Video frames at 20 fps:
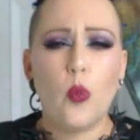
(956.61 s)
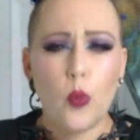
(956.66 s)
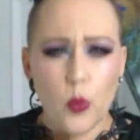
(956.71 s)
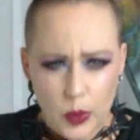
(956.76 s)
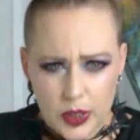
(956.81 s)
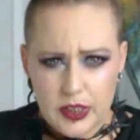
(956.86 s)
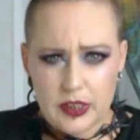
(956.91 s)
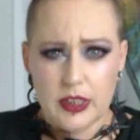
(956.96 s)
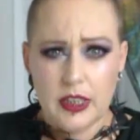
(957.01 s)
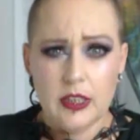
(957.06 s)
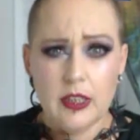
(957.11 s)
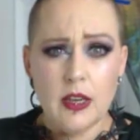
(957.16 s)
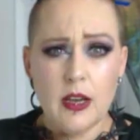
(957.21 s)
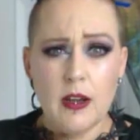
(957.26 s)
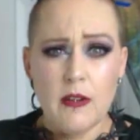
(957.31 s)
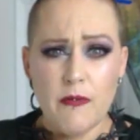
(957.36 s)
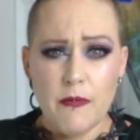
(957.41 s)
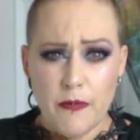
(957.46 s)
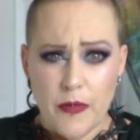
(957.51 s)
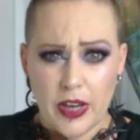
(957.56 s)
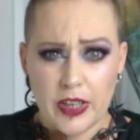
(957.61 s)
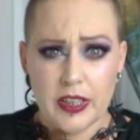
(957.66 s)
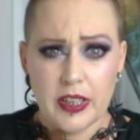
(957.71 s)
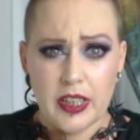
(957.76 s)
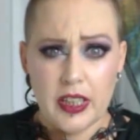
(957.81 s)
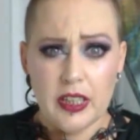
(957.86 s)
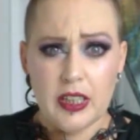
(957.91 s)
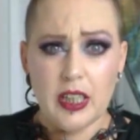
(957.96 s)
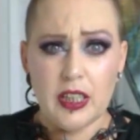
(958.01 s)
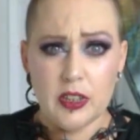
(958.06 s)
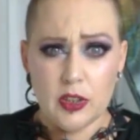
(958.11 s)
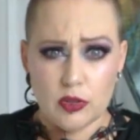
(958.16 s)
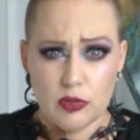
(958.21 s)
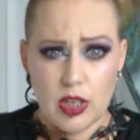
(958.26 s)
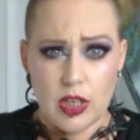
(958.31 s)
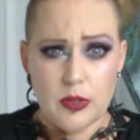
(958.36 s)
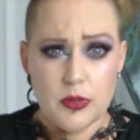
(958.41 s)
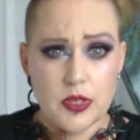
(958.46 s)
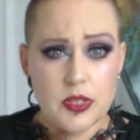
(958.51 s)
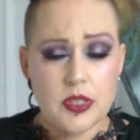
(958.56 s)
really funky and
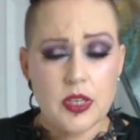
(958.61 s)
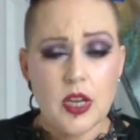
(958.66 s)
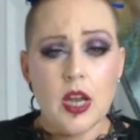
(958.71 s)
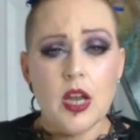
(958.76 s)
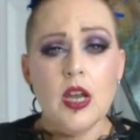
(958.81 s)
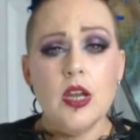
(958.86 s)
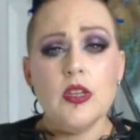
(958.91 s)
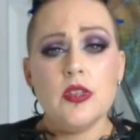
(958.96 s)
gross.